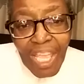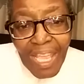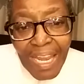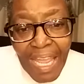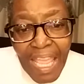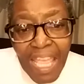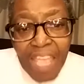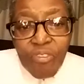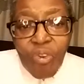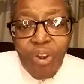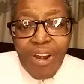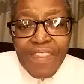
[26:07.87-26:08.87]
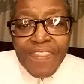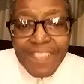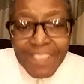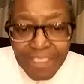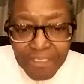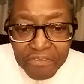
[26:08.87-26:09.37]
And I have all
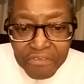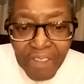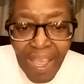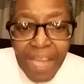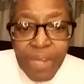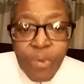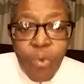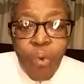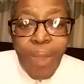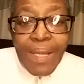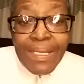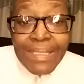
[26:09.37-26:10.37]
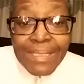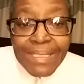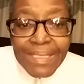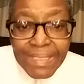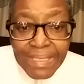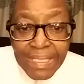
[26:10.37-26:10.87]
these divine
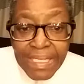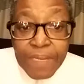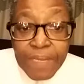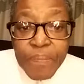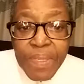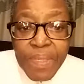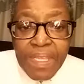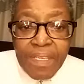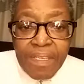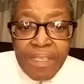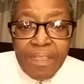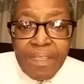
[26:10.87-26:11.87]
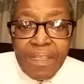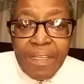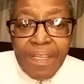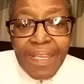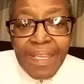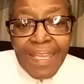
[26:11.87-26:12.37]
qualities in me.
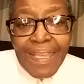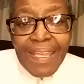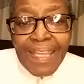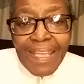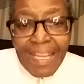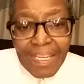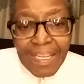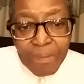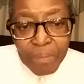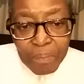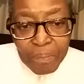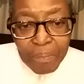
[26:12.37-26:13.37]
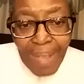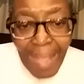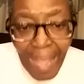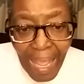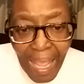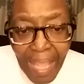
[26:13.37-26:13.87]
And
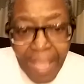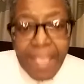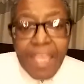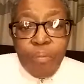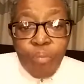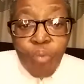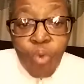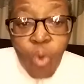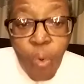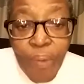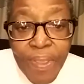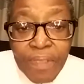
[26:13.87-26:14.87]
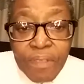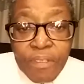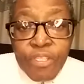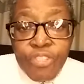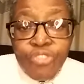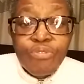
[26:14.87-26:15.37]
I am going
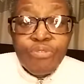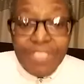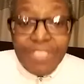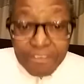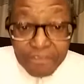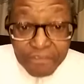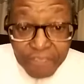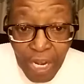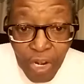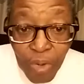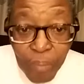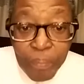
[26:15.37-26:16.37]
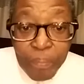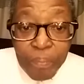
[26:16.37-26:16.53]
to develop